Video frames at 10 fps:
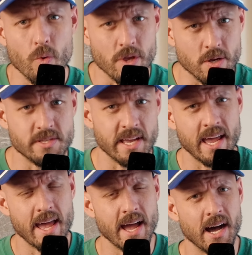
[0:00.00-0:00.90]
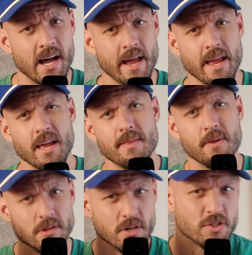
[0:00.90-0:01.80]
using AI
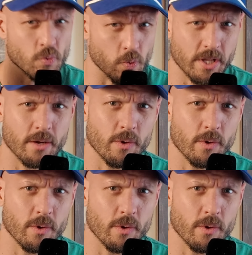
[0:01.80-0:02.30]
that looks really,